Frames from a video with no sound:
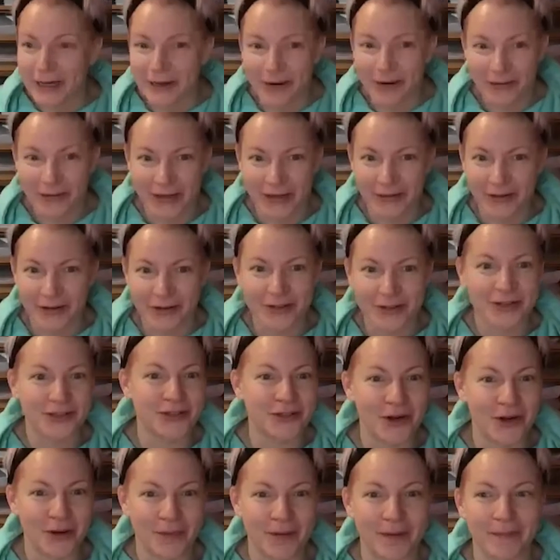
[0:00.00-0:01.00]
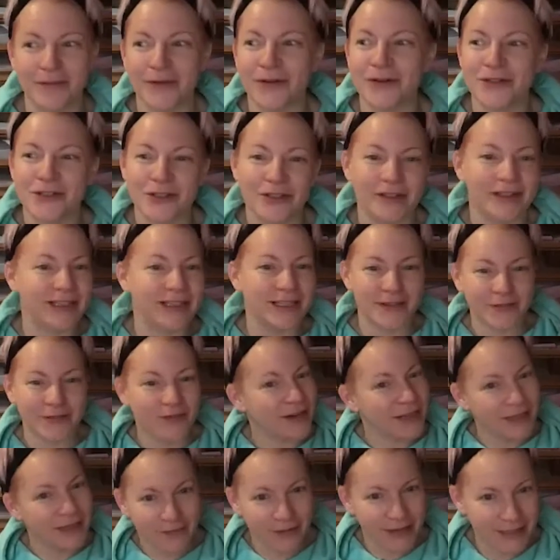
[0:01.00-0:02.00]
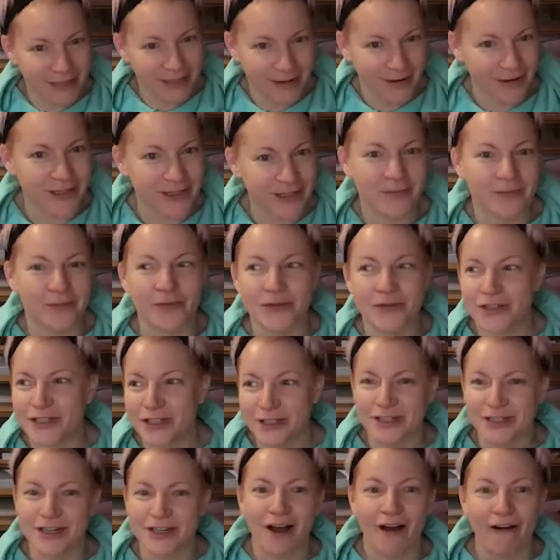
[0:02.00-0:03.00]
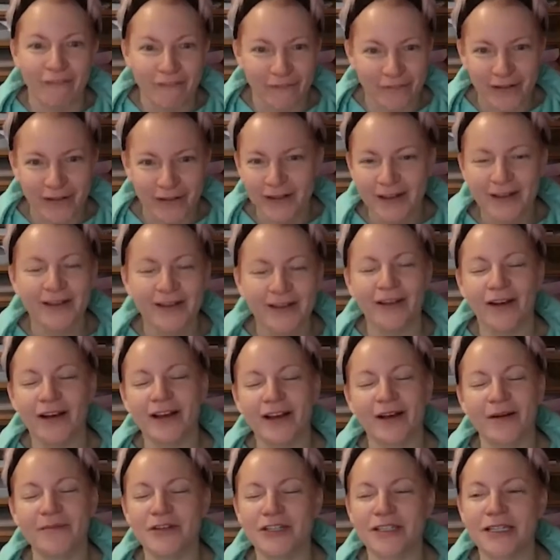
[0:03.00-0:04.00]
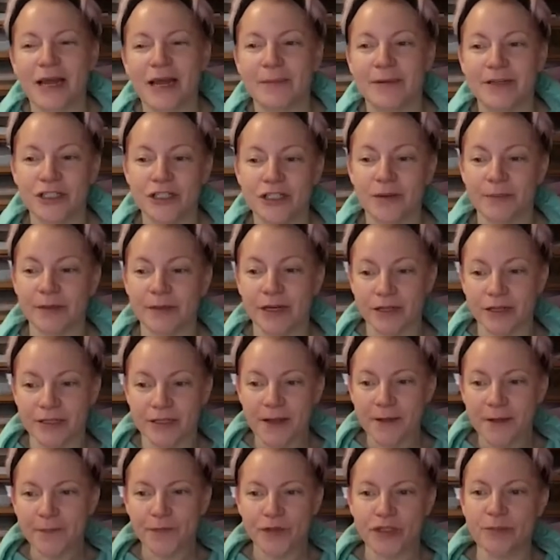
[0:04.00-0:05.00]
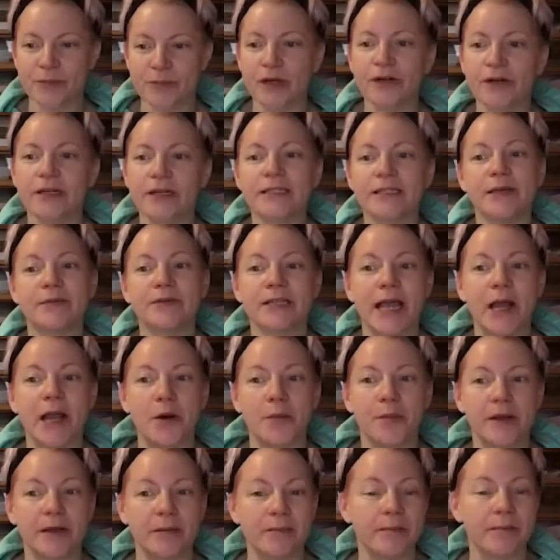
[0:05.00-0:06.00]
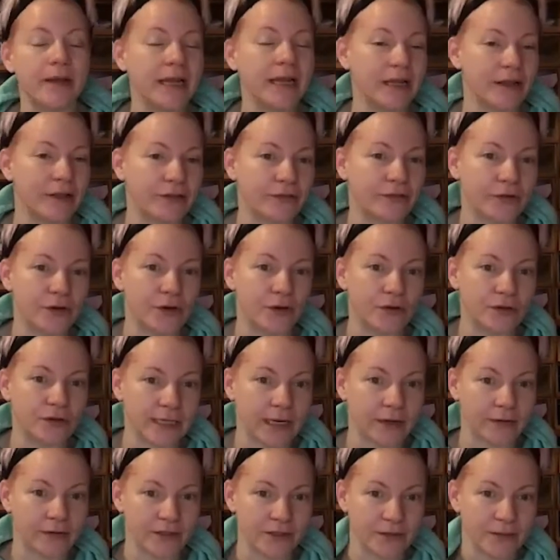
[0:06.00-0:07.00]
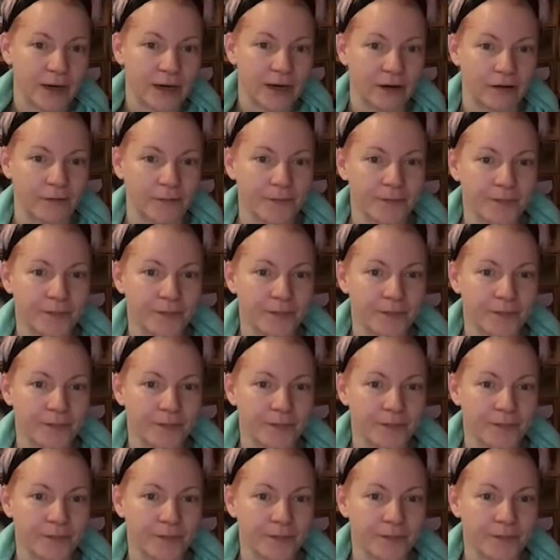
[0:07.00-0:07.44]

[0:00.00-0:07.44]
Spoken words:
God, they've got to stop. I'm not doing this for any reason. I don't want stuff. I'm just happy to do it, because to be honest, it was helping me through lockdown as well.